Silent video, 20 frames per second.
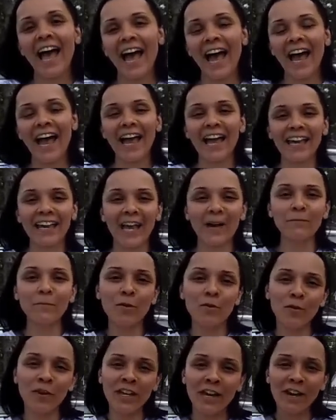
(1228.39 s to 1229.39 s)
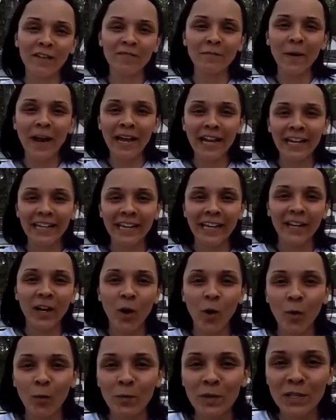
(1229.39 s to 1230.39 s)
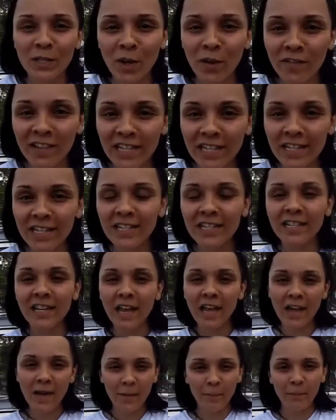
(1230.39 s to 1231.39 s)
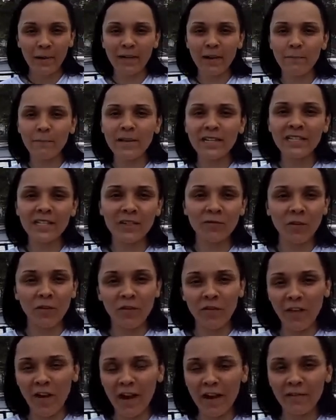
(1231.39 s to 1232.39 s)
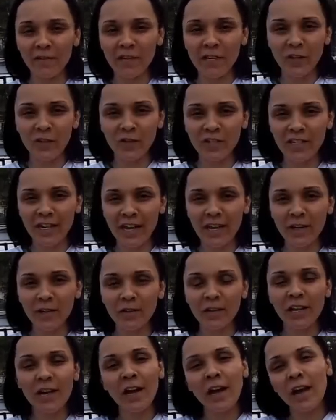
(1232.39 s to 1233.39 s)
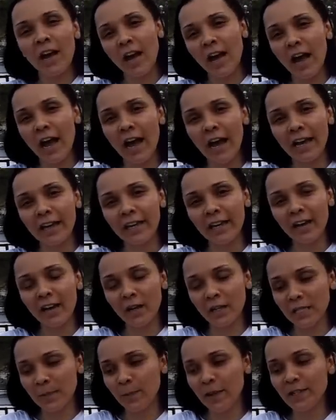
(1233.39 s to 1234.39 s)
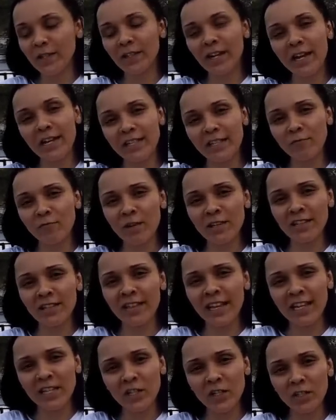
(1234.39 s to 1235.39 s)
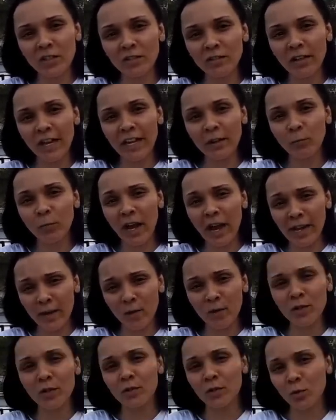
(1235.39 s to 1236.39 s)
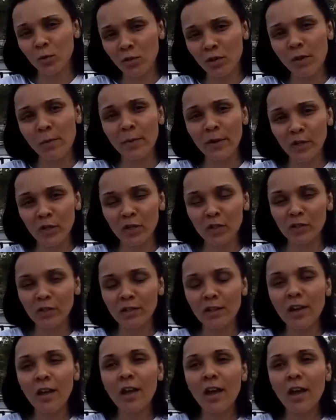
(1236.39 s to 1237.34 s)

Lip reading: Hi, I'm Maria of My Clean Home Services. Been in business for 5 years now. I specialize in residential and I also do commercial.